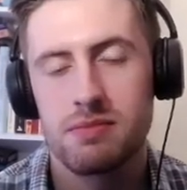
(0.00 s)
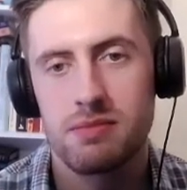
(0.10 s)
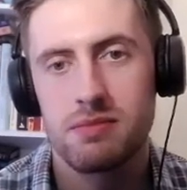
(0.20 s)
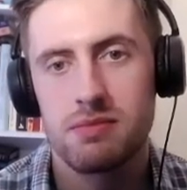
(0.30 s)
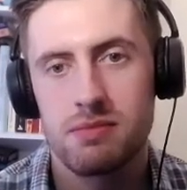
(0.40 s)

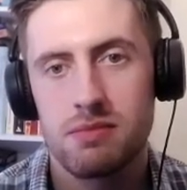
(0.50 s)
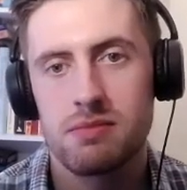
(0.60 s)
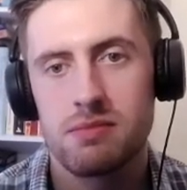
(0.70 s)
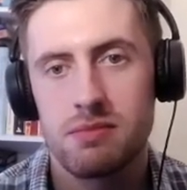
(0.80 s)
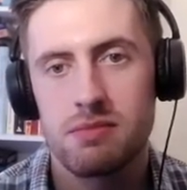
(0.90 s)

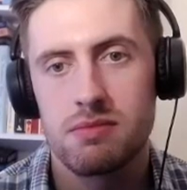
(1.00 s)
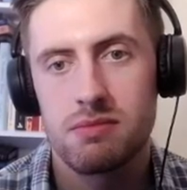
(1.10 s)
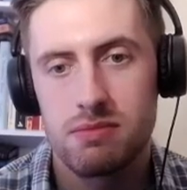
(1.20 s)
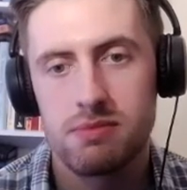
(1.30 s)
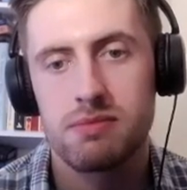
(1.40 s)

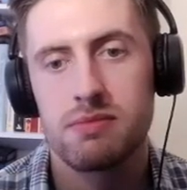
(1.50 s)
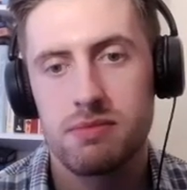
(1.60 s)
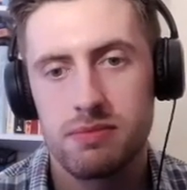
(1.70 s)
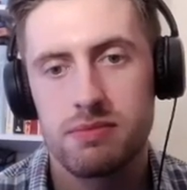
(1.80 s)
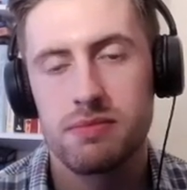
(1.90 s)

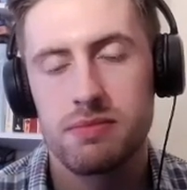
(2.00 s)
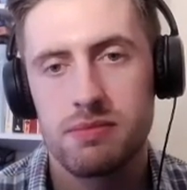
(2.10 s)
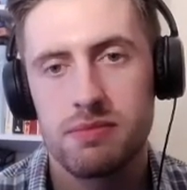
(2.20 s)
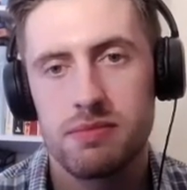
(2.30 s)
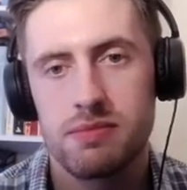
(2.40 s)

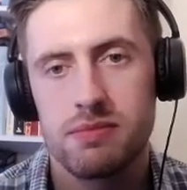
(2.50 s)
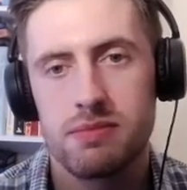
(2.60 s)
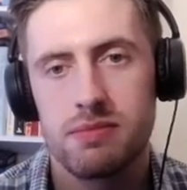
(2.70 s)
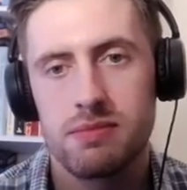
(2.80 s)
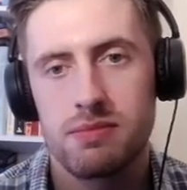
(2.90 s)

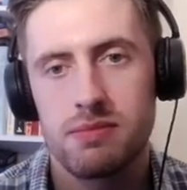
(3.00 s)
This person isn't speaking.